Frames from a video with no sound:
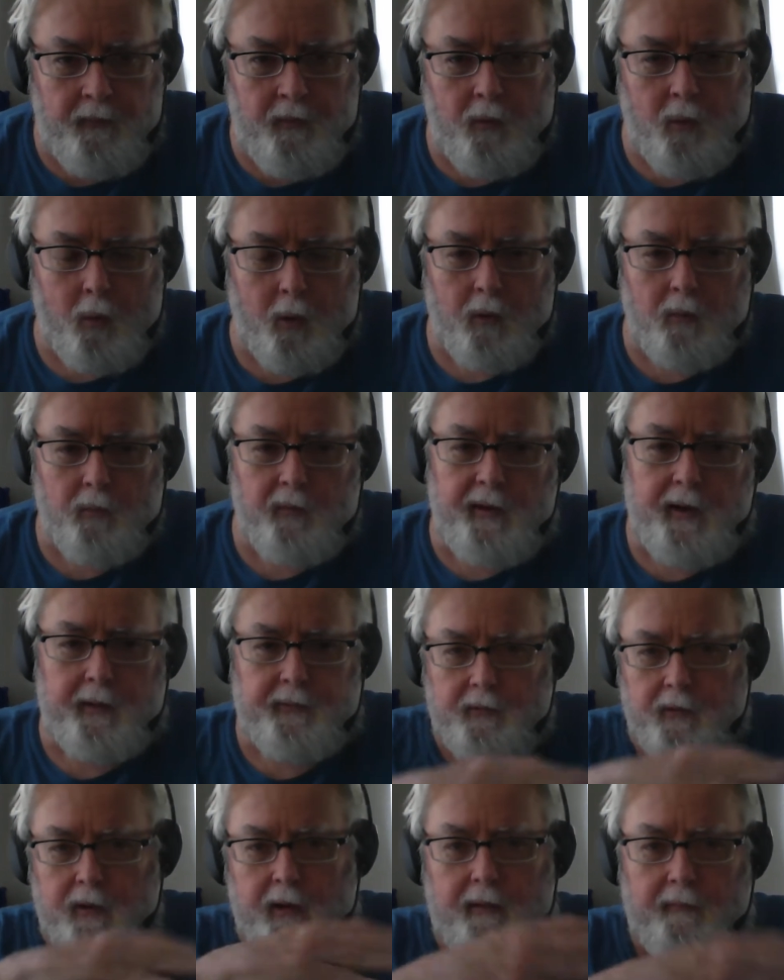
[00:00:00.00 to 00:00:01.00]
or without
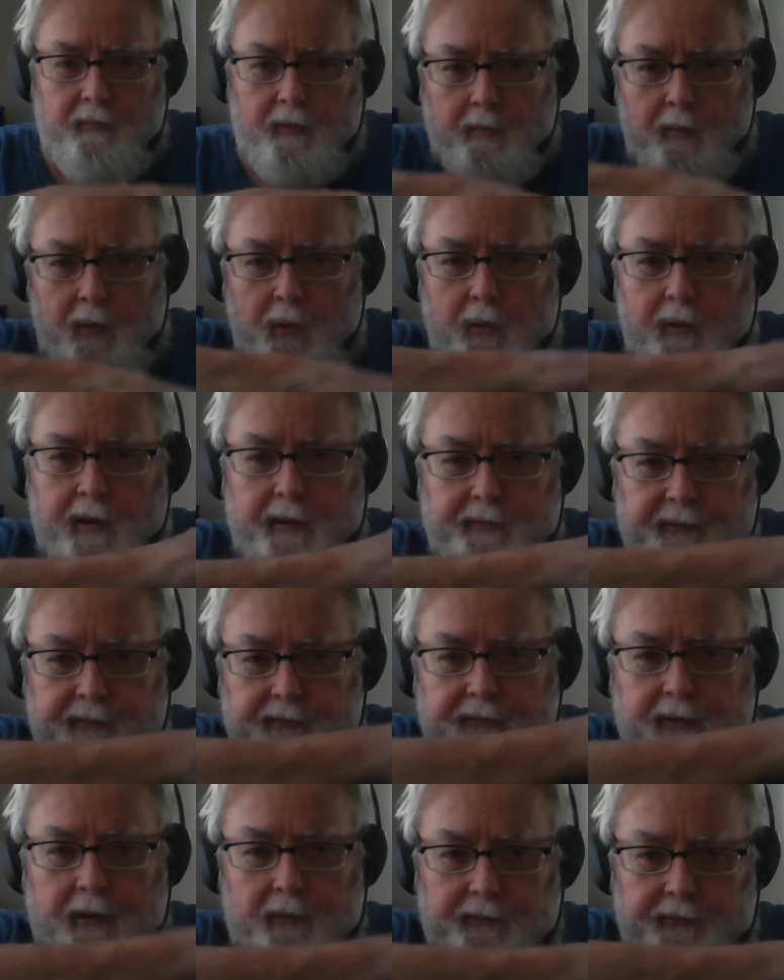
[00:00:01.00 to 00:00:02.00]
the gravity of the moon as it
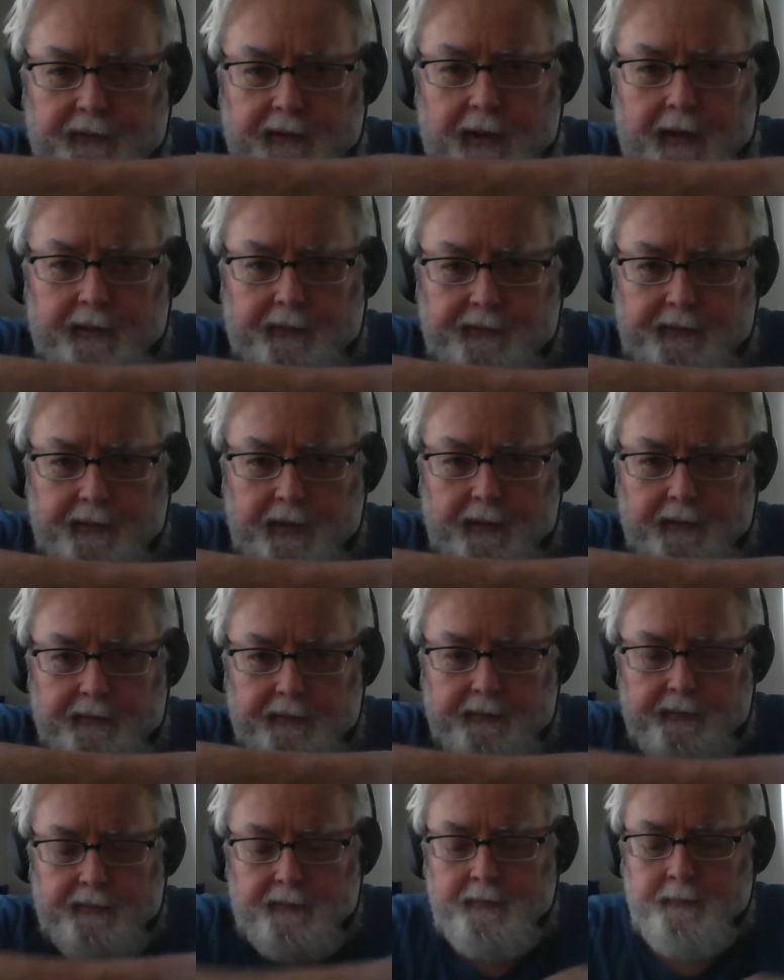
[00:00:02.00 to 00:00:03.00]
settles down to
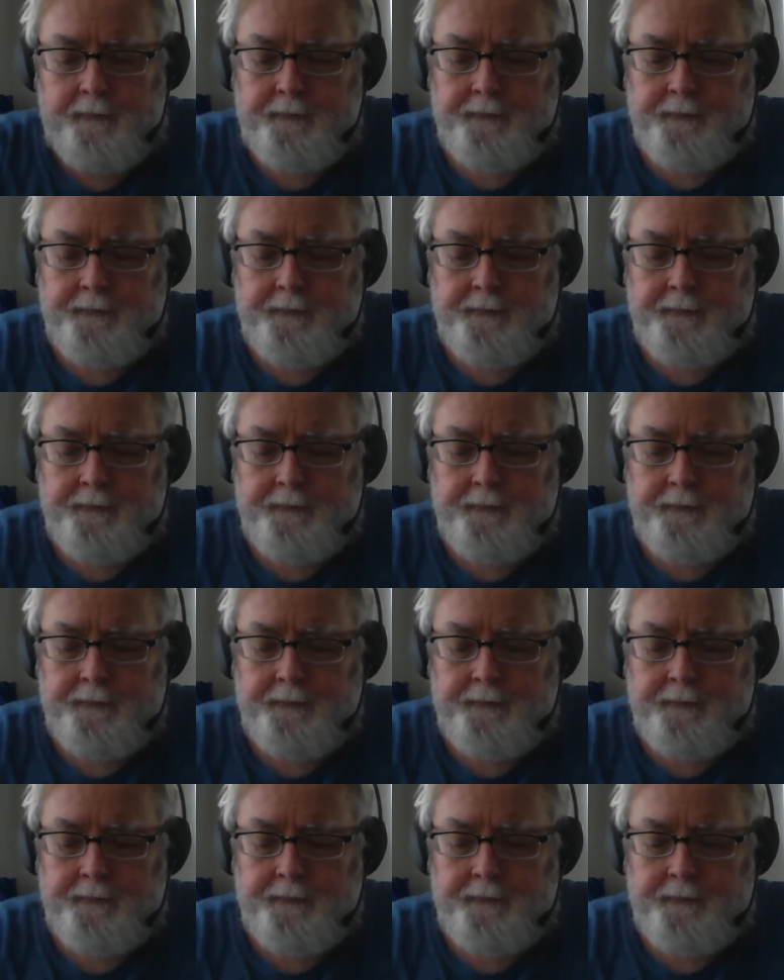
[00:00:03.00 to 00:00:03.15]
stasis?